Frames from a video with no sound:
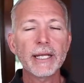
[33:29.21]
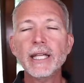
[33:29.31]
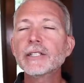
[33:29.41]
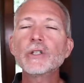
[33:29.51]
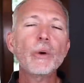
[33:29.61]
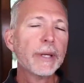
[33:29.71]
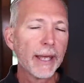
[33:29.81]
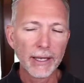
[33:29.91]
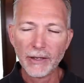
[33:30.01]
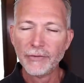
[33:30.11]
It's
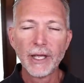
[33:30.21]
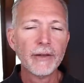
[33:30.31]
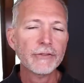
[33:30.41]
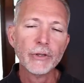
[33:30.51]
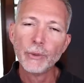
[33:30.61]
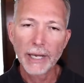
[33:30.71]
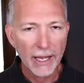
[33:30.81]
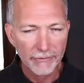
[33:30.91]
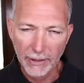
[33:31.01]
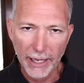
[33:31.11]
okay if you have two and a
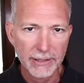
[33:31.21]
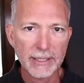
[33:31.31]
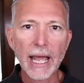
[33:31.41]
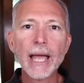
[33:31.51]
half lines.